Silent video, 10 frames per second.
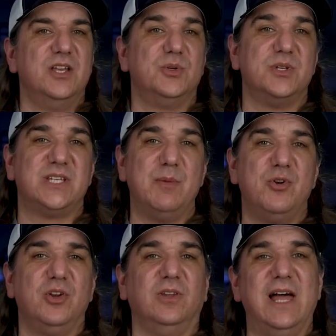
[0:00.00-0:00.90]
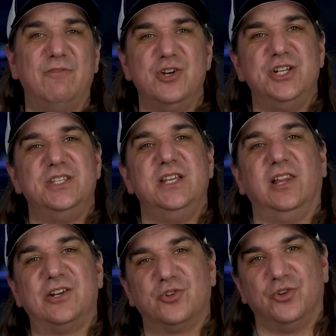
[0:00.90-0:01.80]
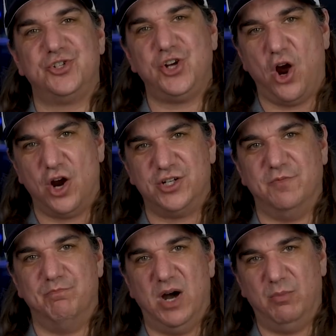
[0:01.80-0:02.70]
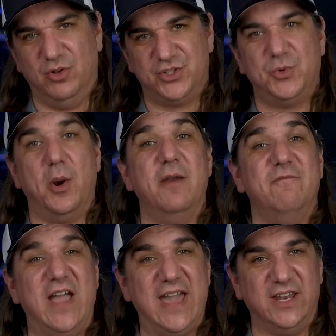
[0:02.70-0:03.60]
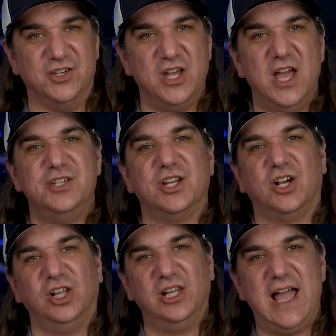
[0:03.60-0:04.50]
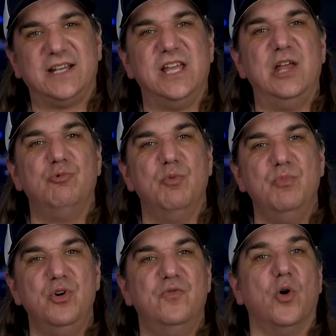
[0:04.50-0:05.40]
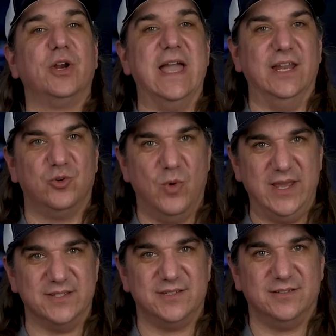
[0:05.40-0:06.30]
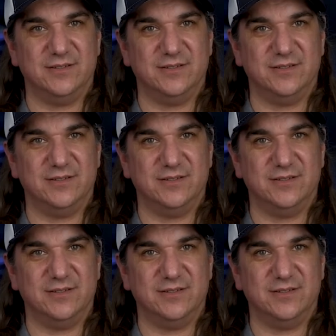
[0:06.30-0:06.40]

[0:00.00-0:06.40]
So a skimmer leverages the electrical charge of bubbles to our advantage to collect and remove organic waste.